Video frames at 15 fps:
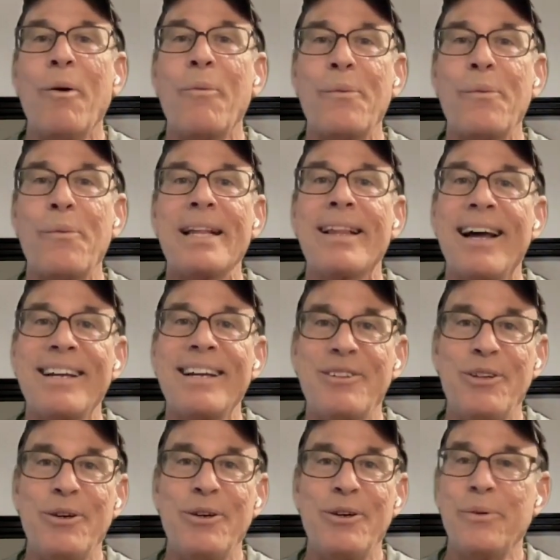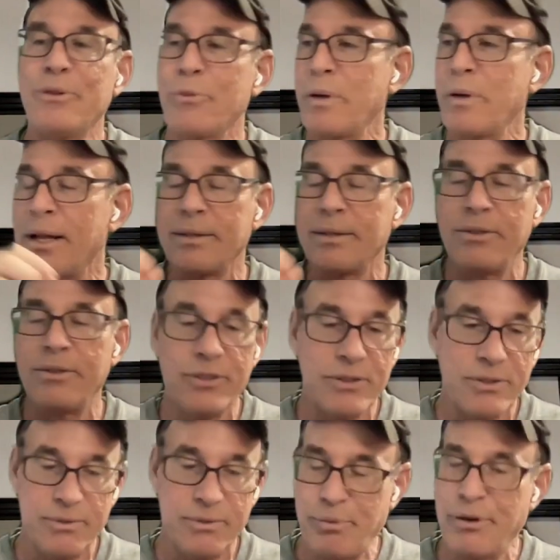What we like to do is we like to
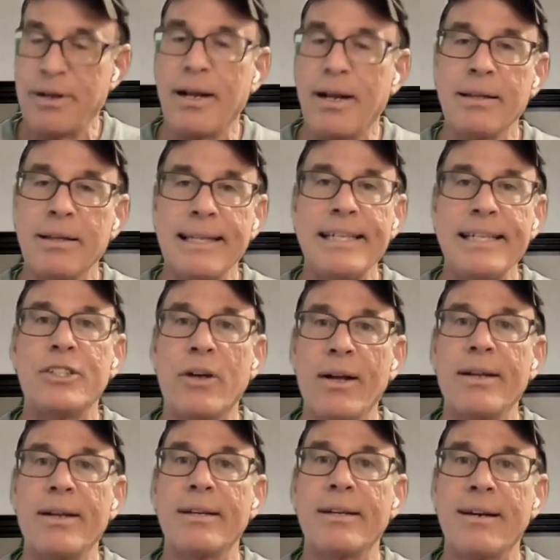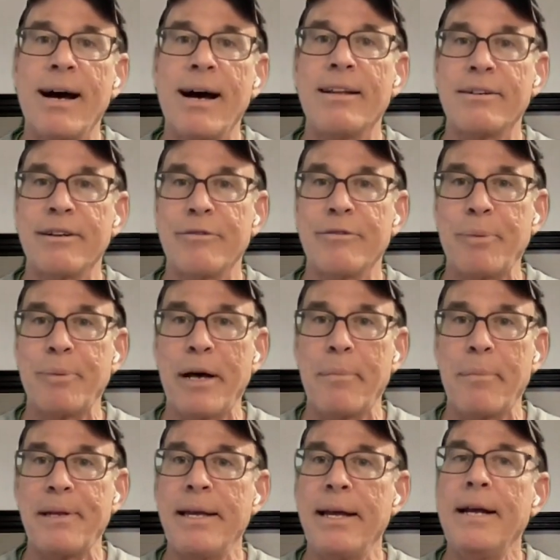just put a leash onto the collar of the
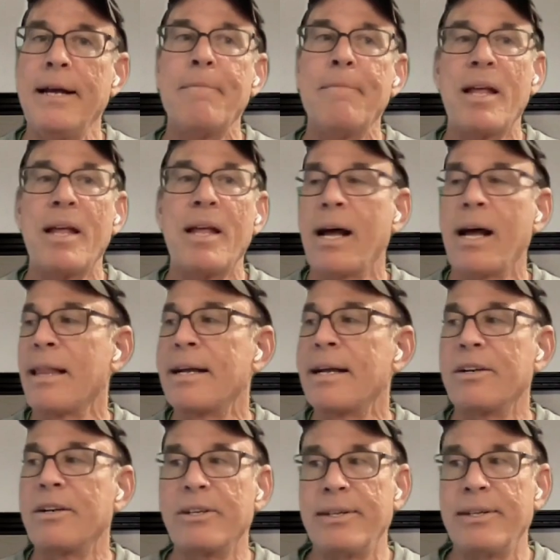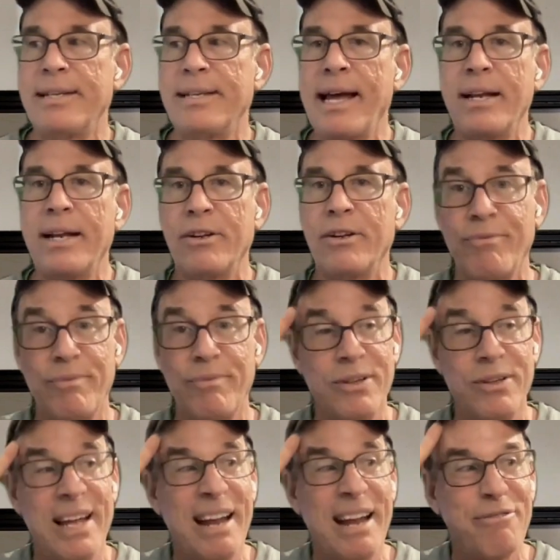puppy, and I like a good 10,
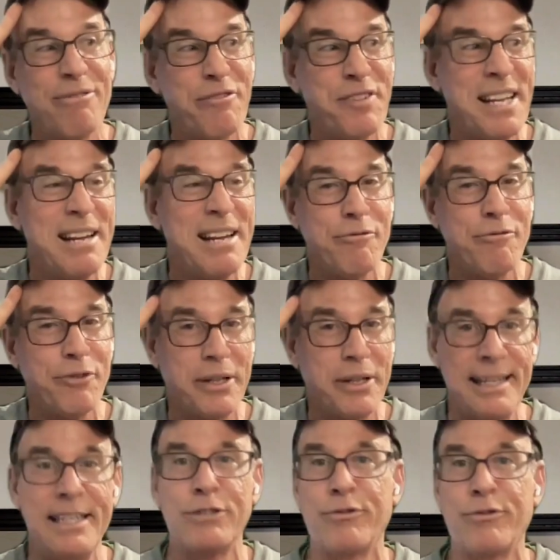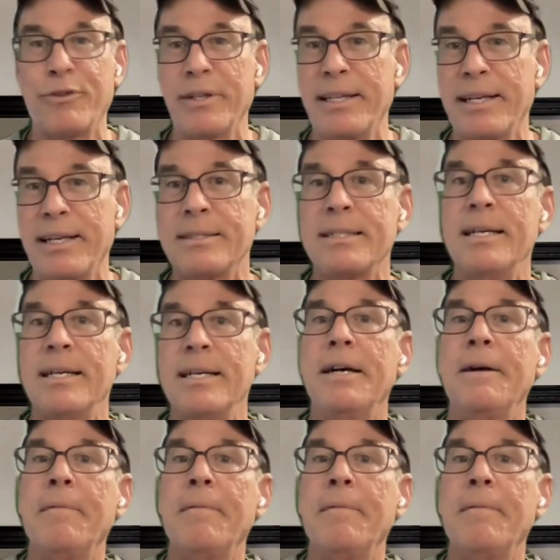15-foot leash for this.